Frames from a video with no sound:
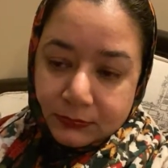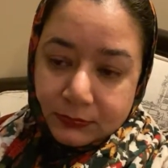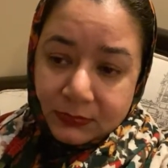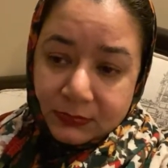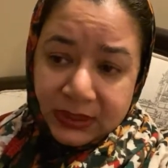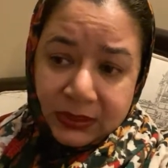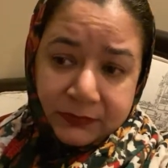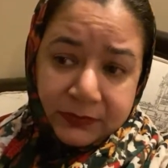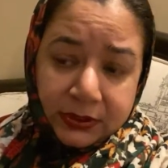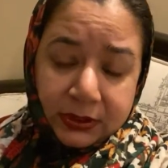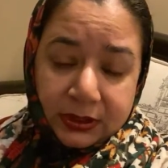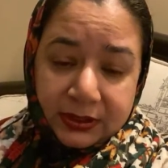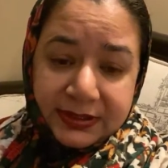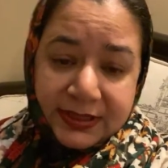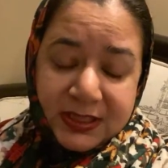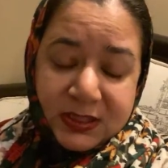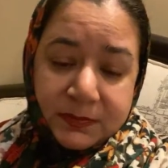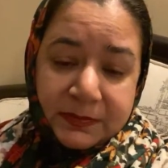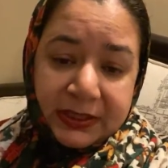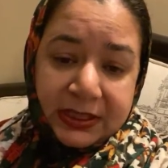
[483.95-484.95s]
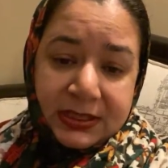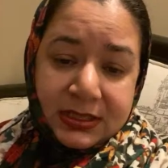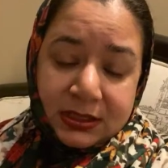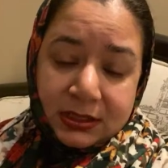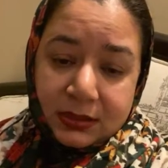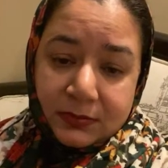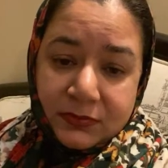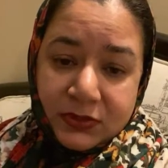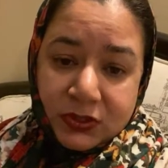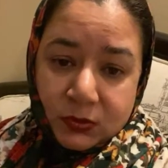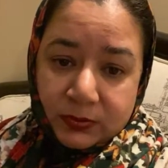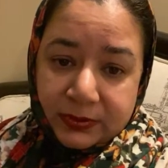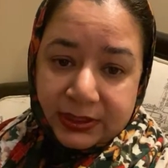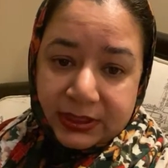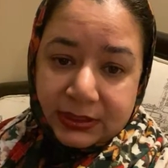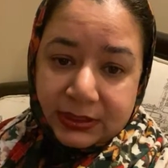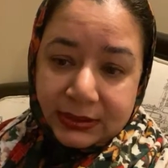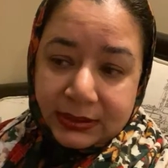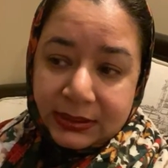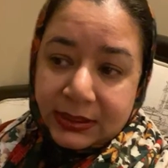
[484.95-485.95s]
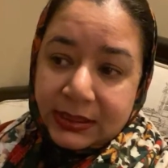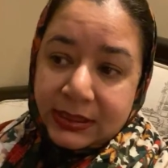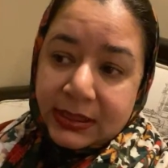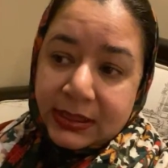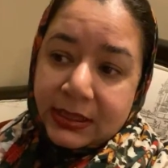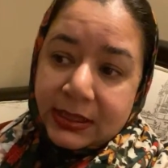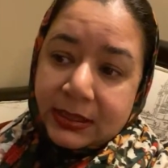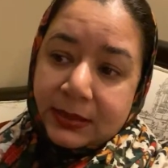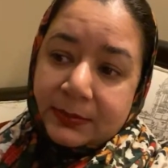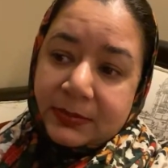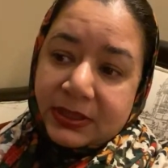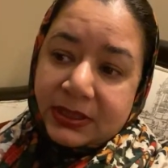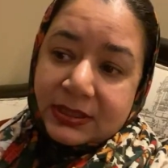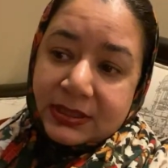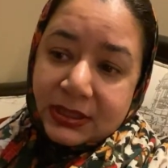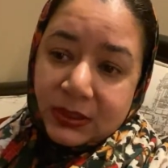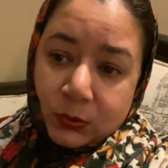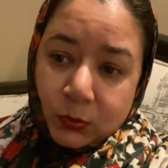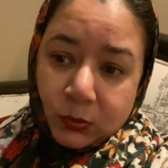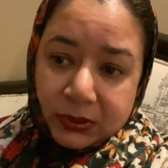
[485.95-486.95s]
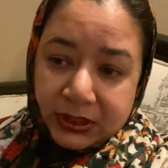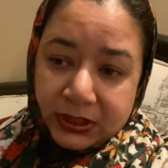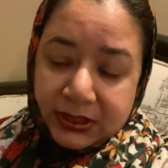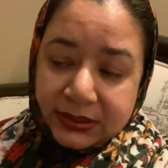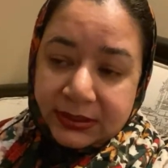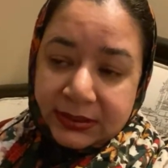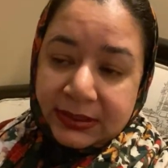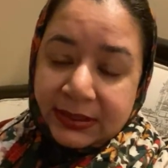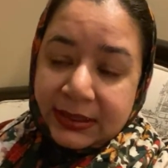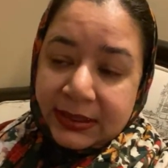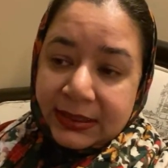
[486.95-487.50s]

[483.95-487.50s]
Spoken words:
They were not expecting him to win, but he won.